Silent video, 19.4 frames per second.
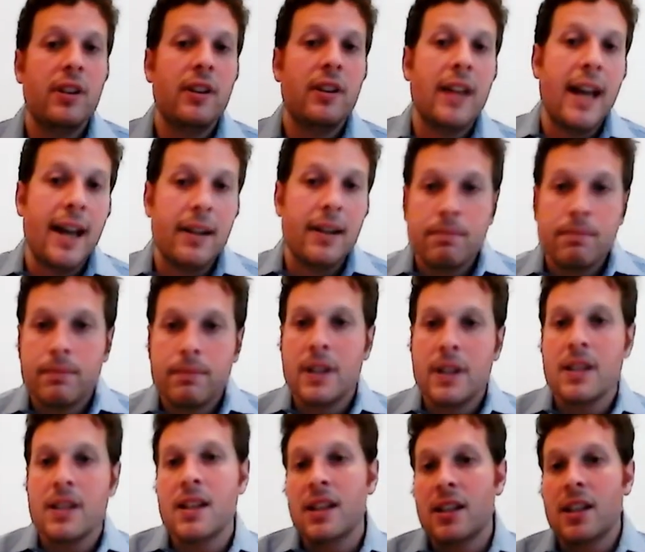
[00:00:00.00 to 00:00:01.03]
in that
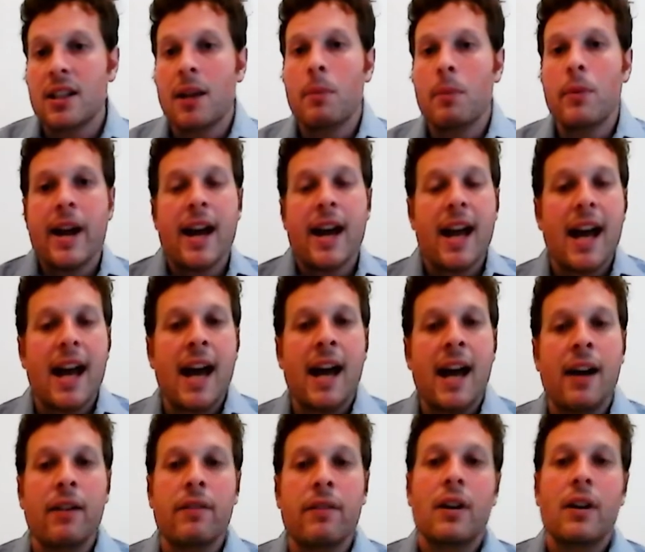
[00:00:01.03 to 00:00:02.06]
in some way I
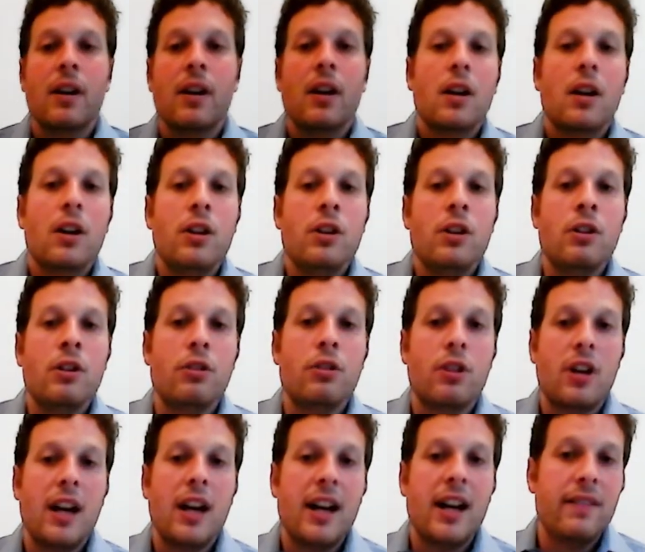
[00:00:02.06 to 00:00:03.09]
have, you know,
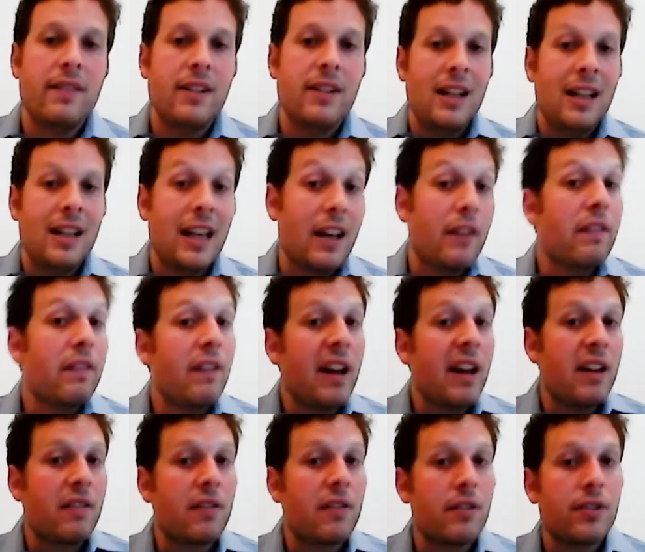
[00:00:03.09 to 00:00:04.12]
you're kind of in like a
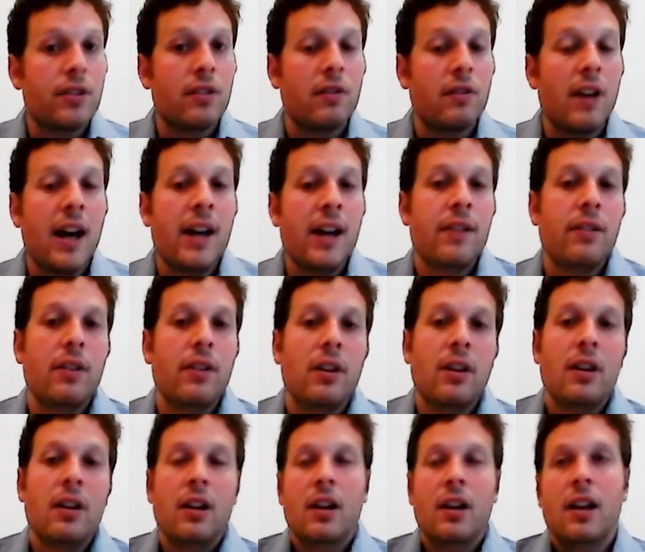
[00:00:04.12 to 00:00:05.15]
fight for
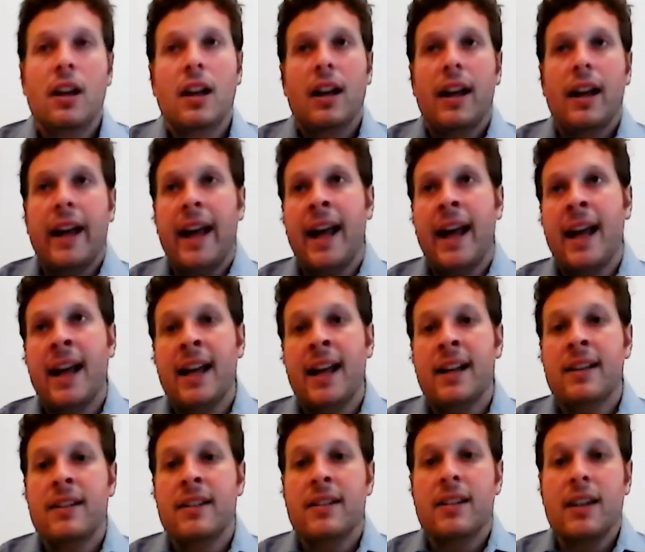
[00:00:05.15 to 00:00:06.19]
survival.
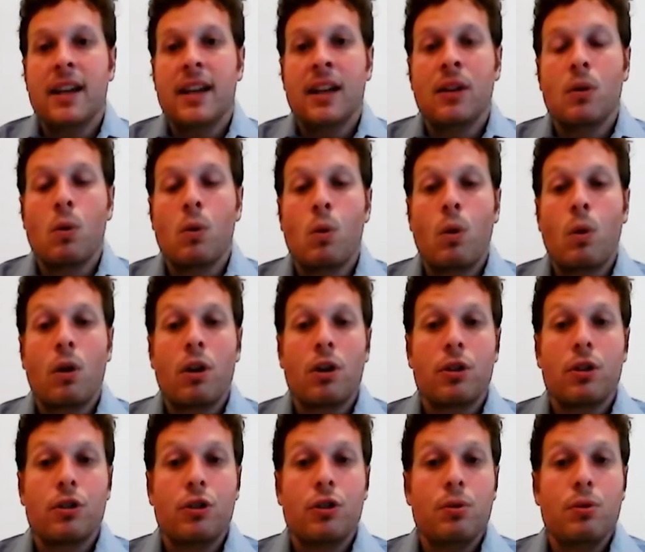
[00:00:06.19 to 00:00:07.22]
And in
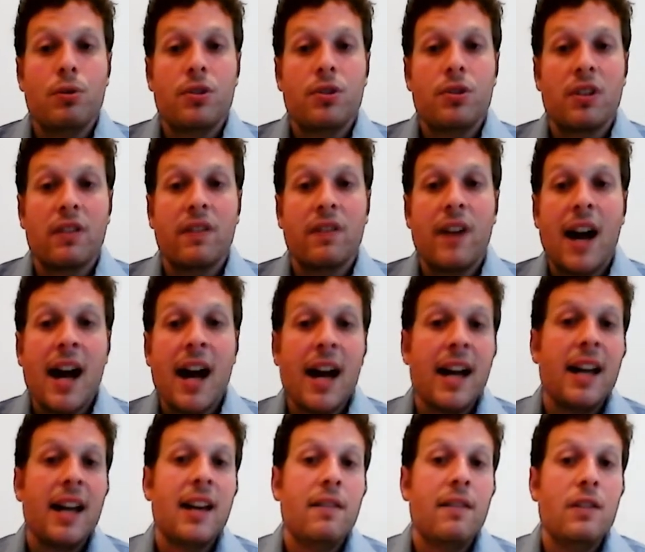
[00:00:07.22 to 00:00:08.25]
order to
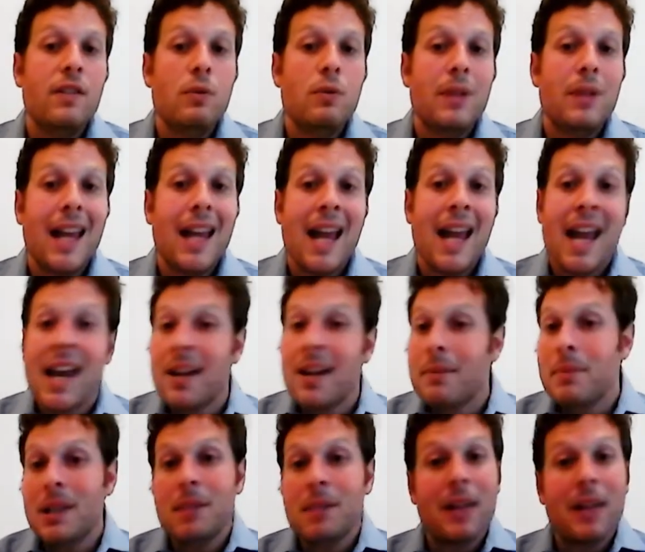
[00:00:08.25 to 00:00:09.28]
survive, you can't
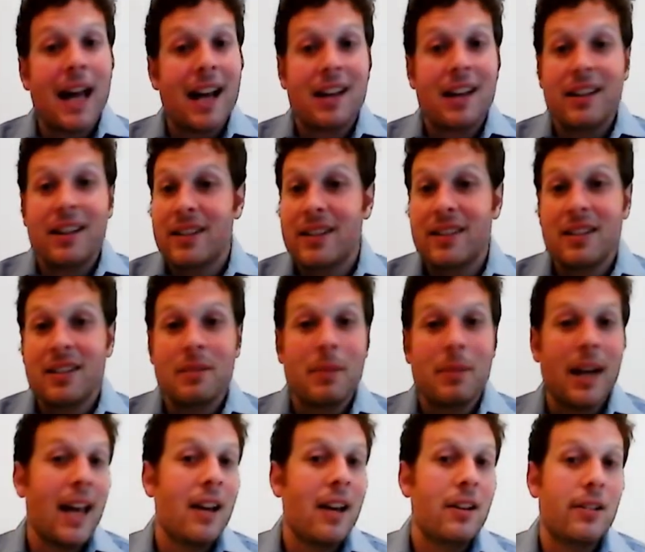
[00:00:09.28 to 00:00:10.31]
be blacklisted
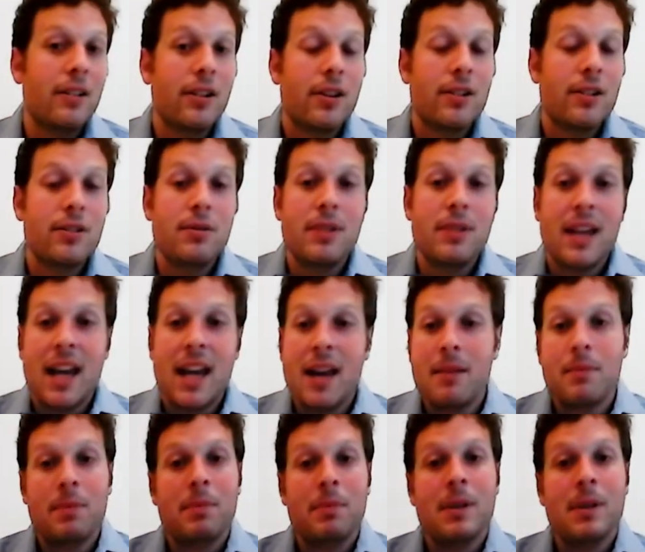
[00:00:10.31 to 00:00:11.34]
by editors. You can't
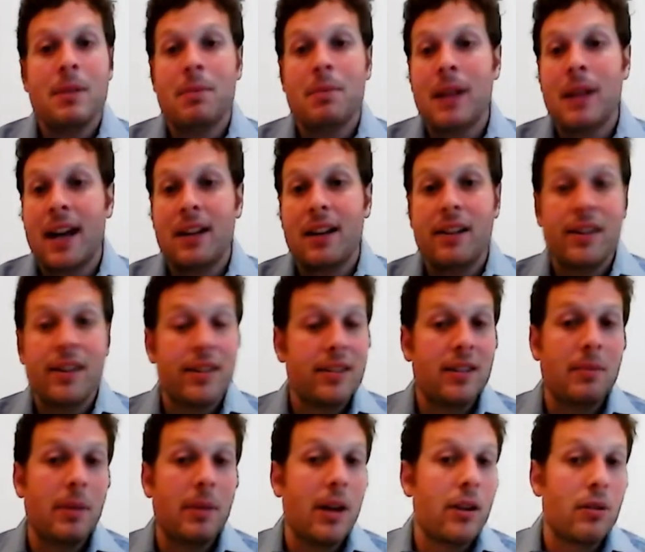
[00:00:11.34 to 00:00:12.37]
be
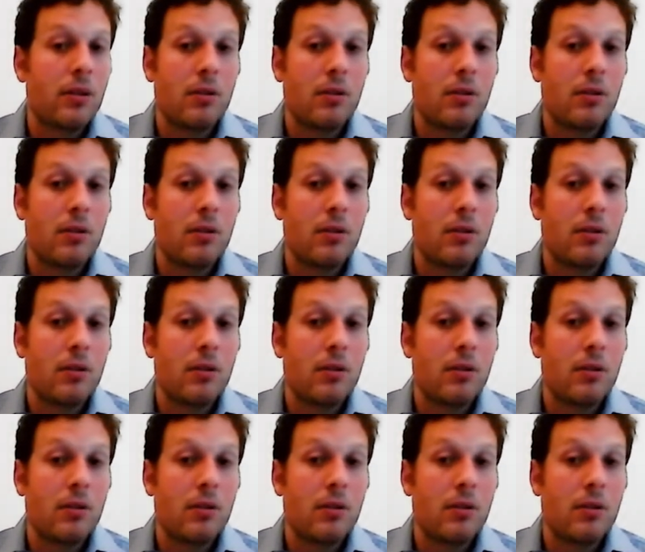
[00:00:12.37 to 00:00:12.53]
blacklisted by other